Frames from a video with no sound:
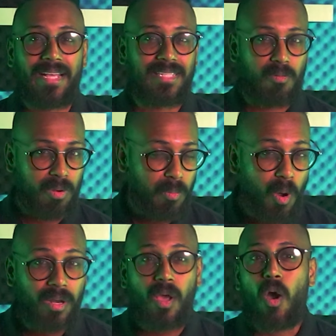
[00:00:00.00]
as a
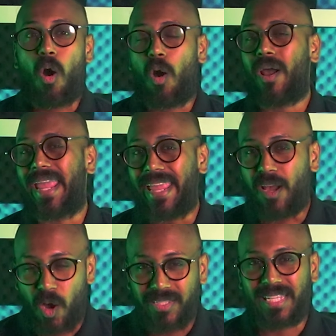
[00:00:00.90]
reward or a
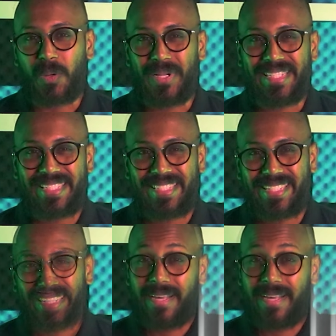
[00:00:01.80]
consequence.